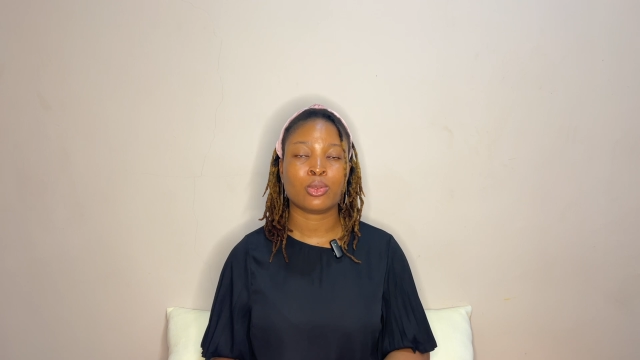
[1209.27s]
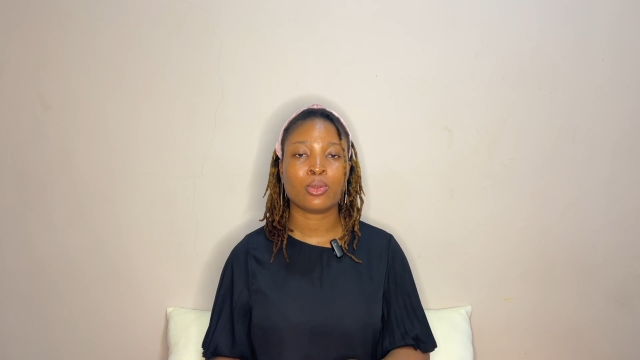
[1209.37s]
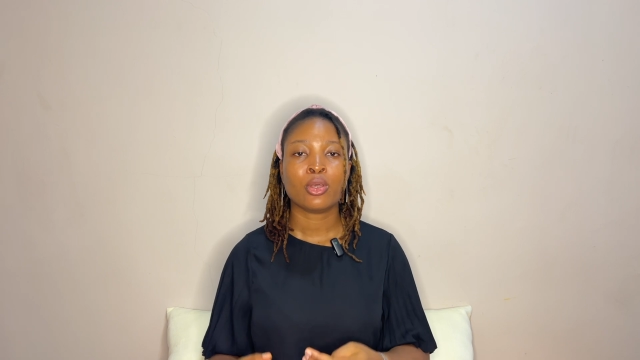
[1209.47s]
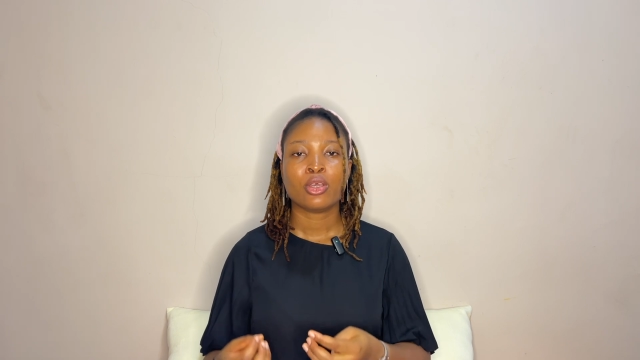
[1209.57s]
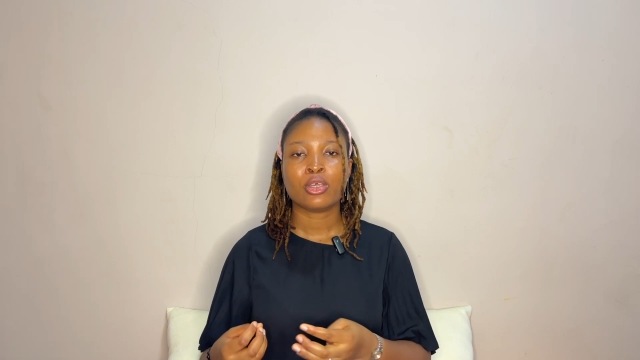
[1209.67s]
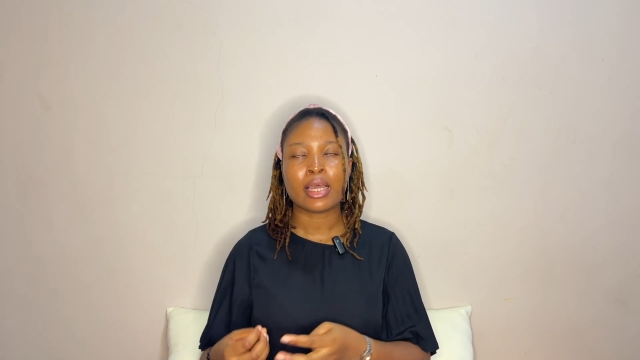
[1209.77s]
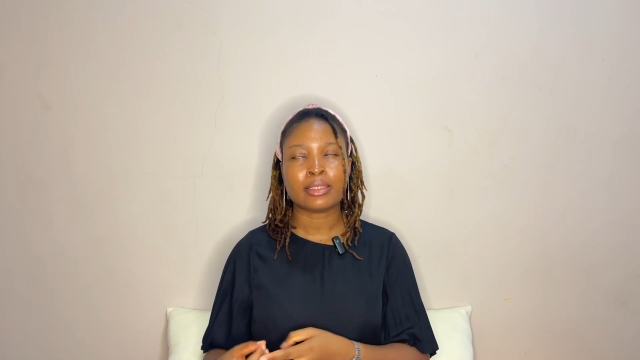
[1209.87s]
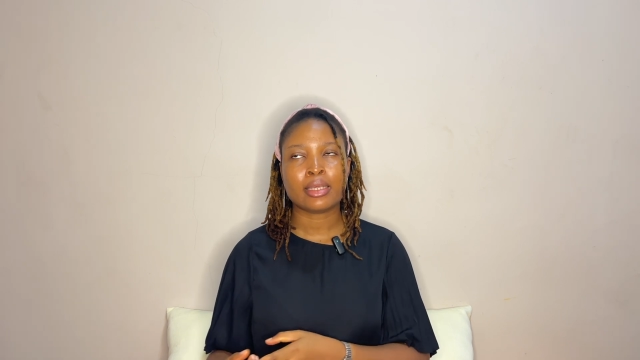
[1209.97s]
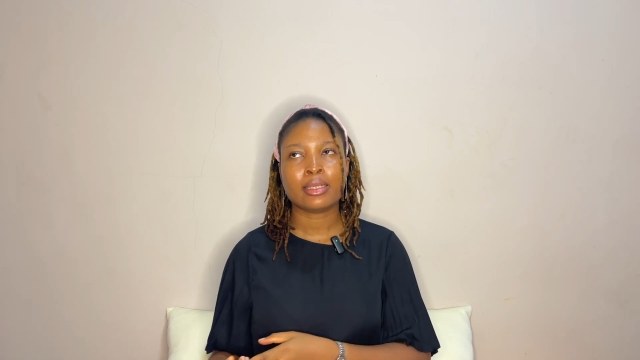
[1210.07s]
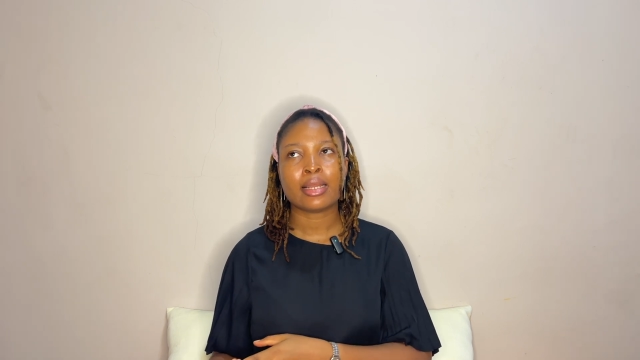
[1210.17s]
So you are
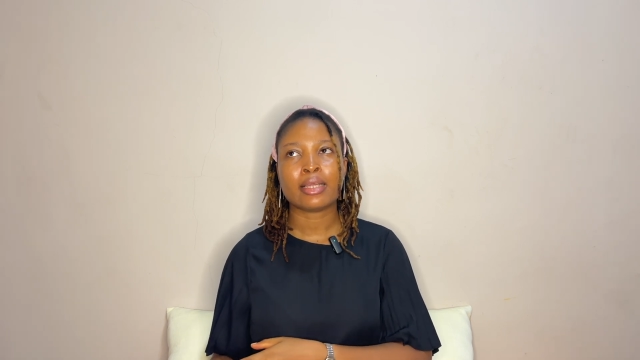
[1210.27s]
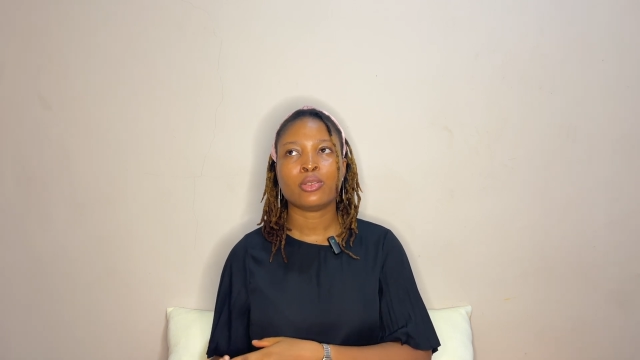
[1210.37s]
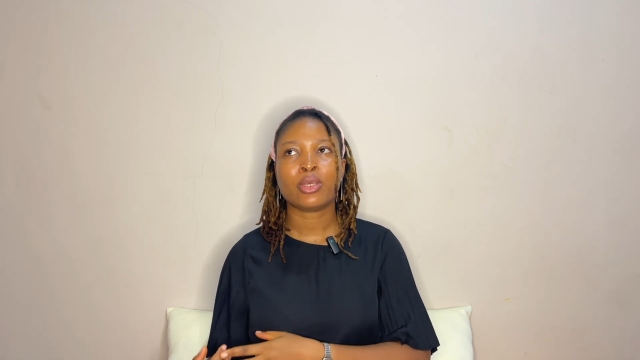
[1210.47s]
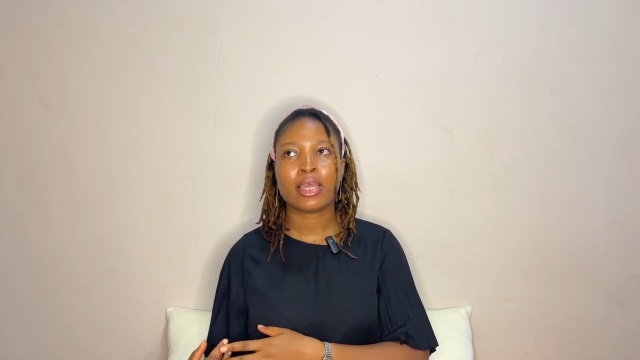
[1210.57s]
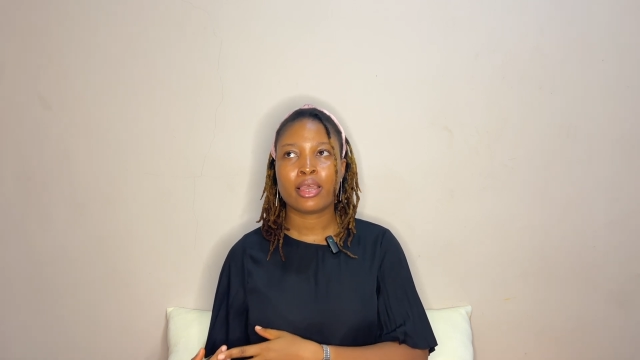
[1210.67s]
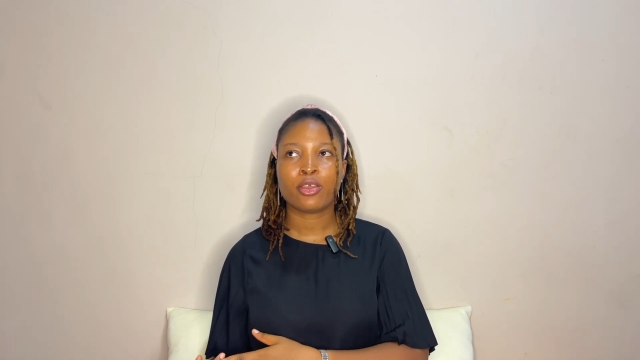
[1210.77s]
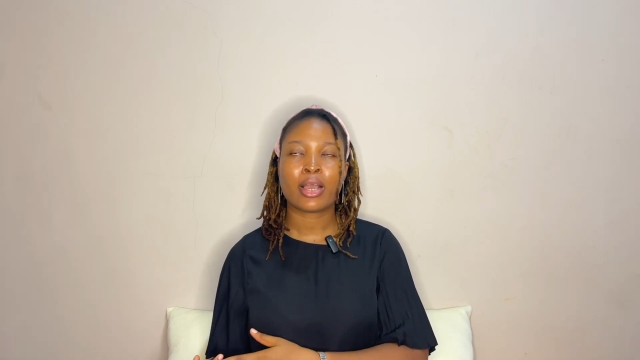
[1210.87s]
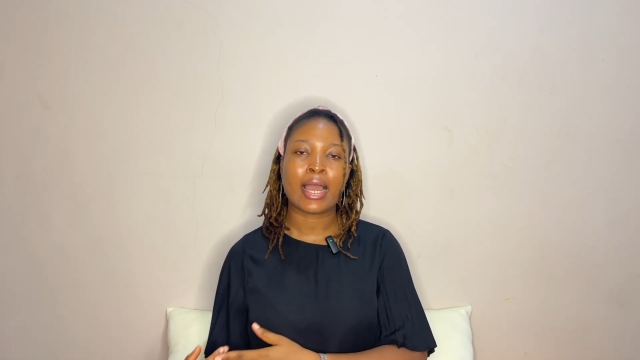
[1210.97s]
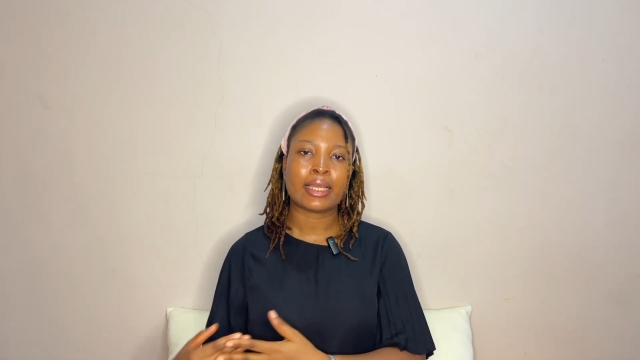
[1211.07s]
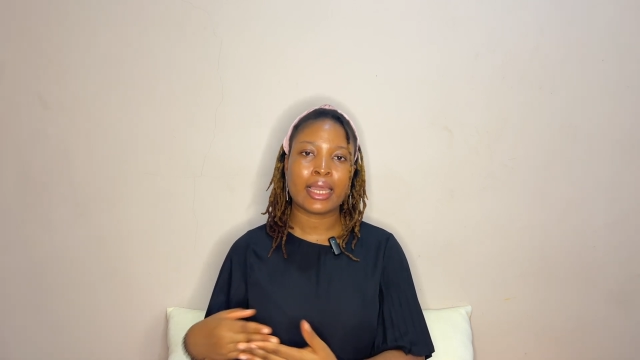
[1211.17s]
saying that, okay, you
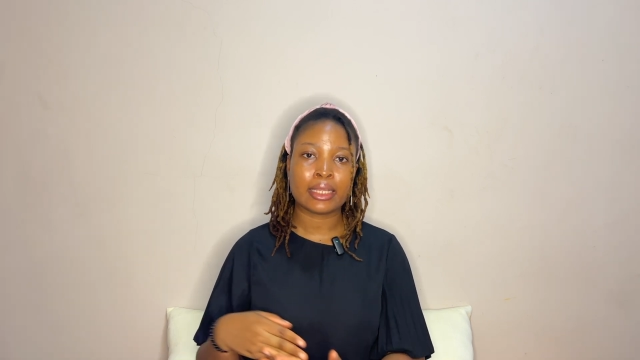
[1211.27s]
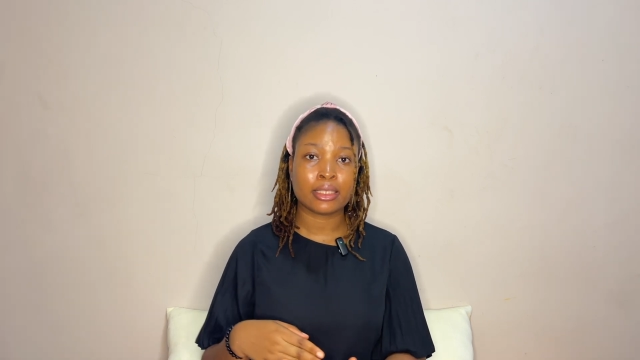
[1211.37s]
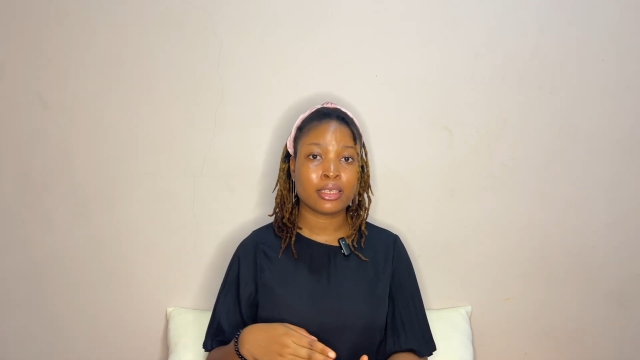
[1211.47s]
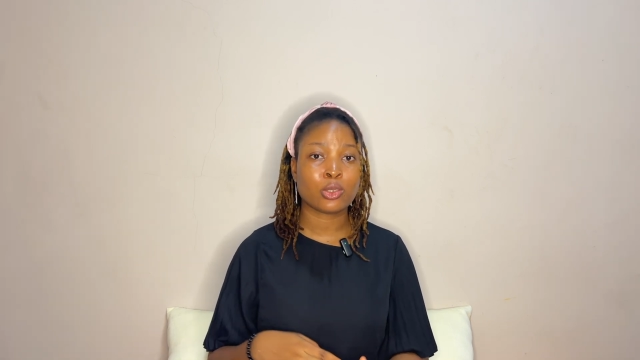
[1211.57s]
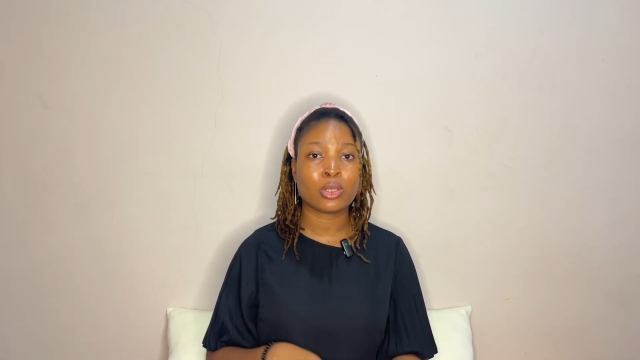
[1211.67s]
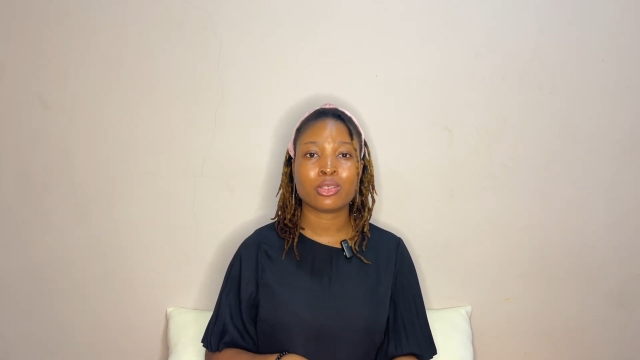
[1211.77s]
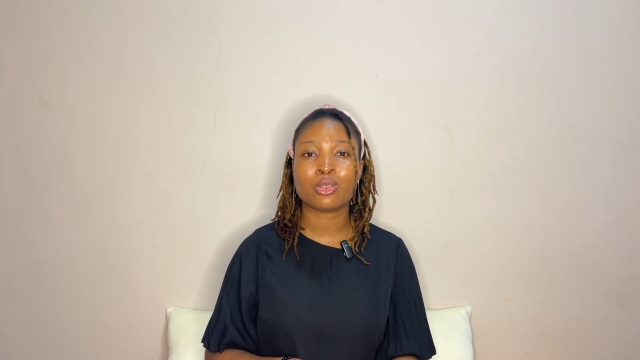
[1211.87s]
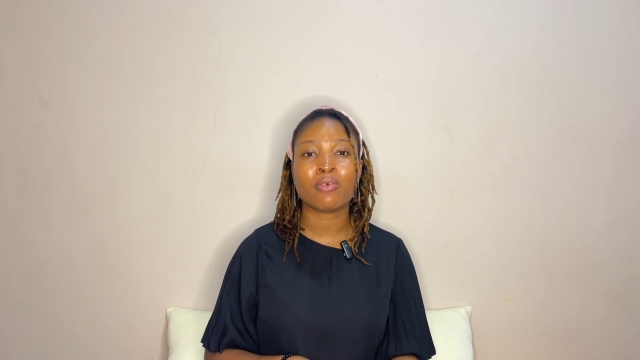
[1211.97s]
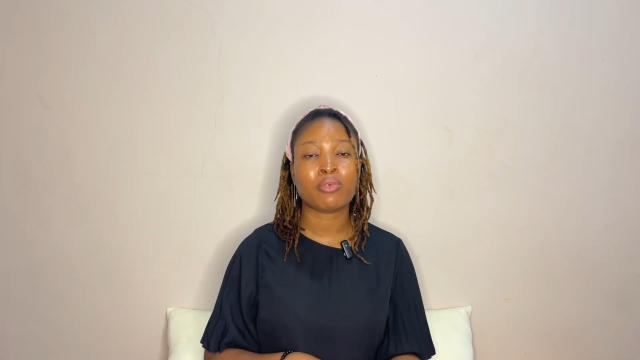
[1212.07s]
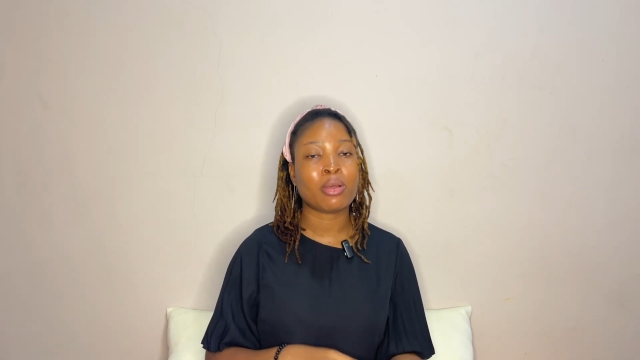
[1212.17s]
can get in. This one is
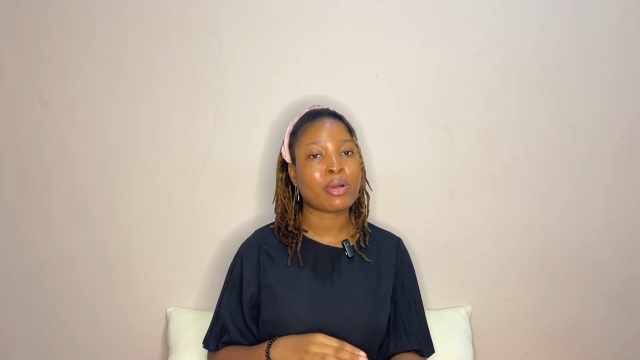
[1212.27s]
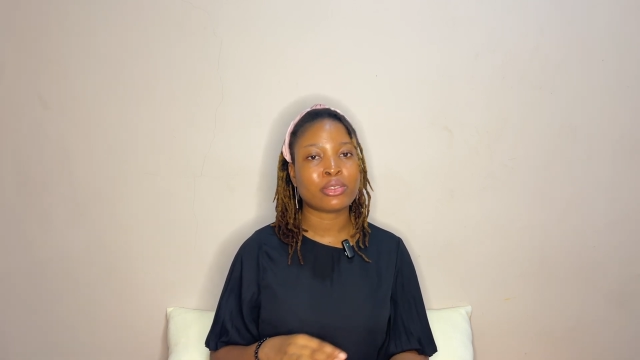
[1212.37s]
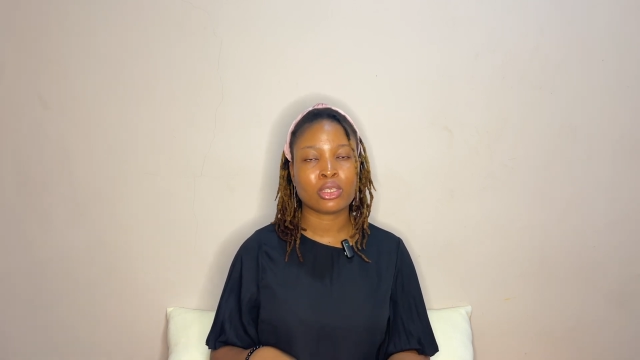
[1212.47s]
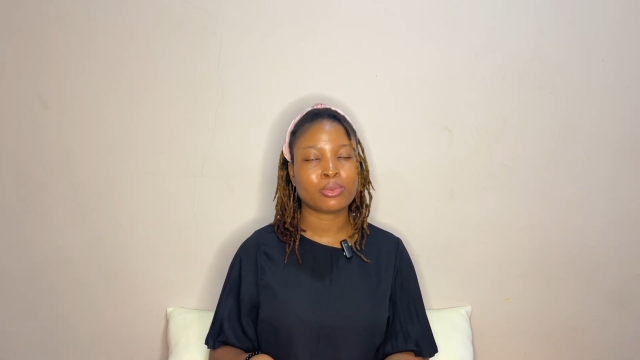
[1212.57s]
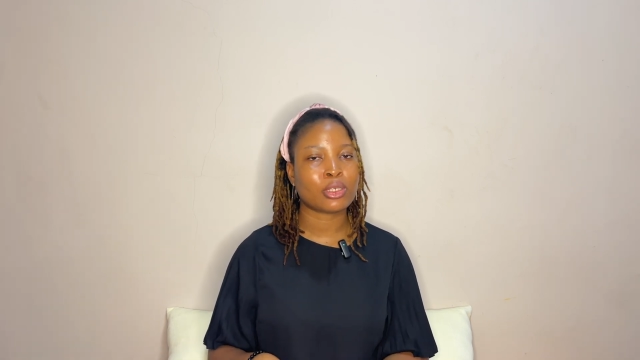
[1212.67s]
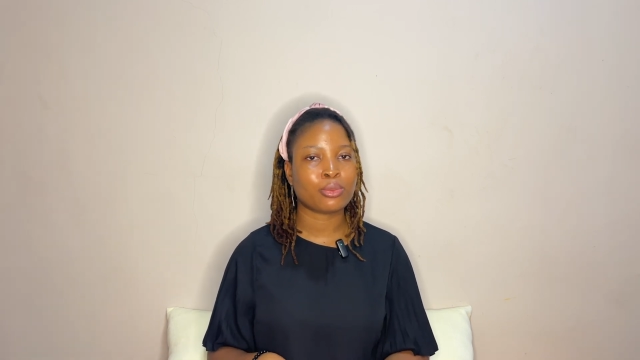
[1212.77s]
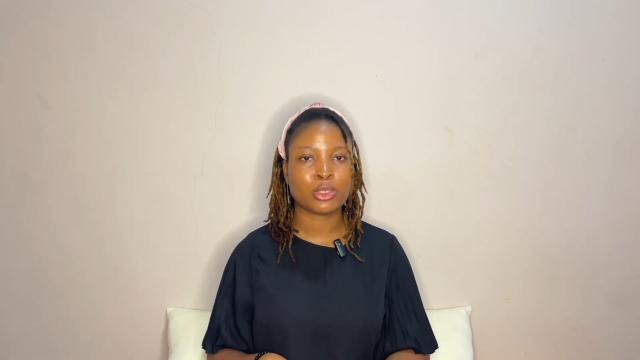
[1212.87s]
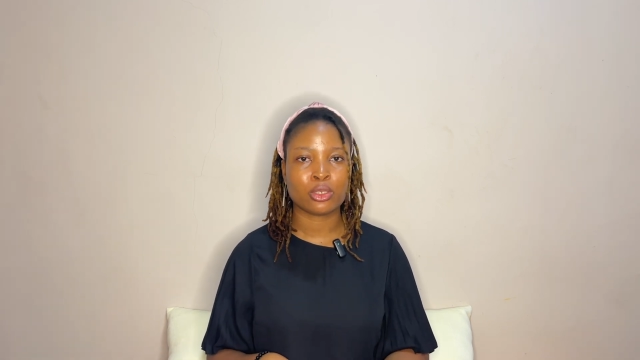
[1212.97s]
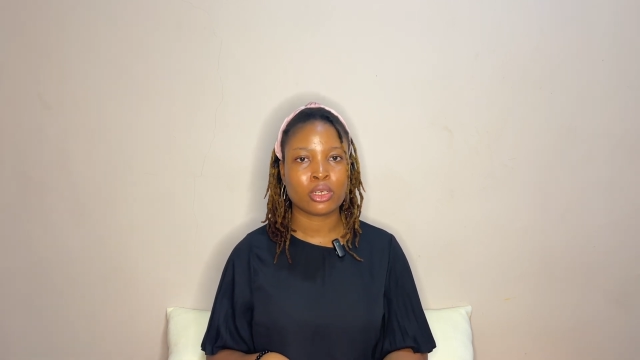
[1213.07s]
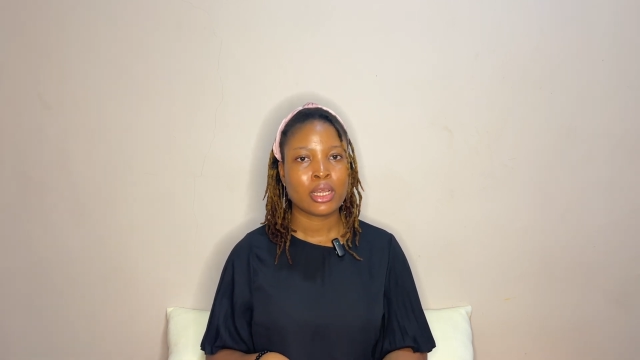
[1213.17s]
not even about
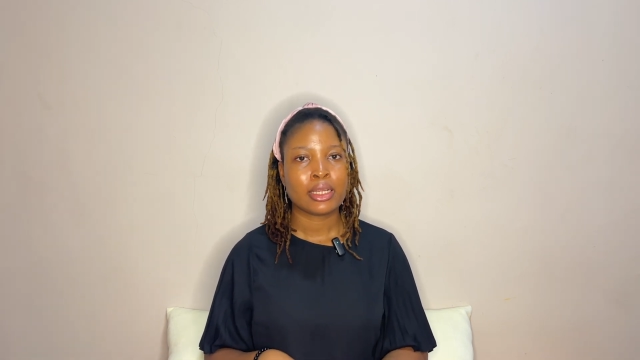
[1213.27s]
subscription.